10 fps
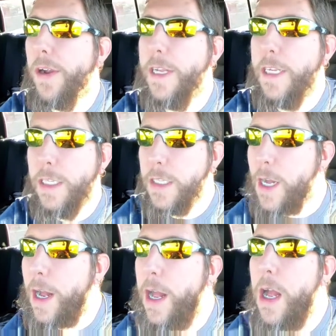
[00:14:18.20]
And
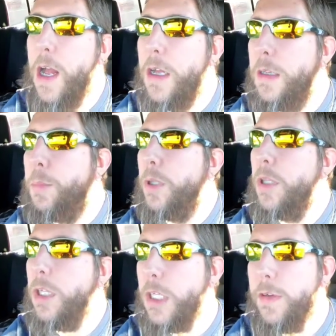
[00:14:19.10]
I
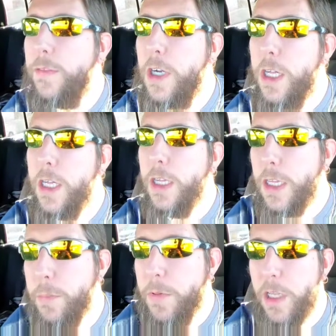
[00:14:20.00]
believe I
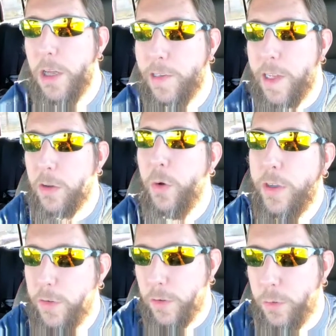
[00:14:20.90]
lost that
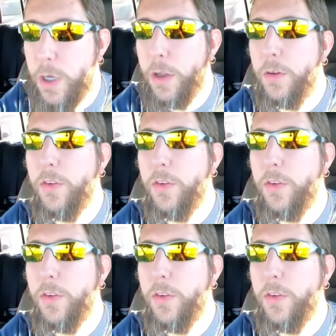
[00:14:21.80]
twice as well.